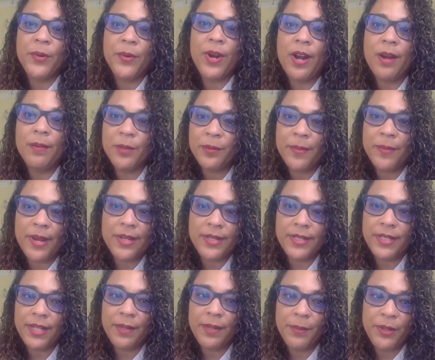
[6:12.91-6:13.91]
We're
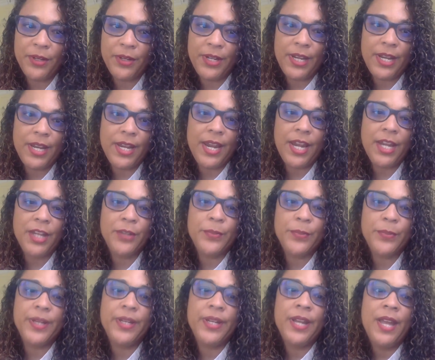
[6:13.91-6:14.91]
optimizing community
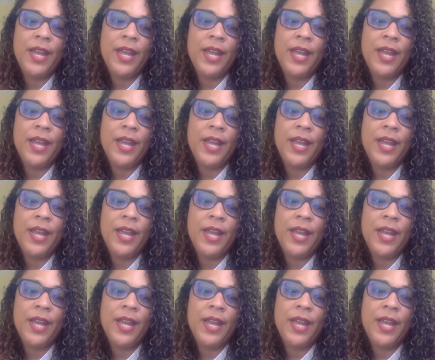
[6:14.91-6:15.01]
engagement,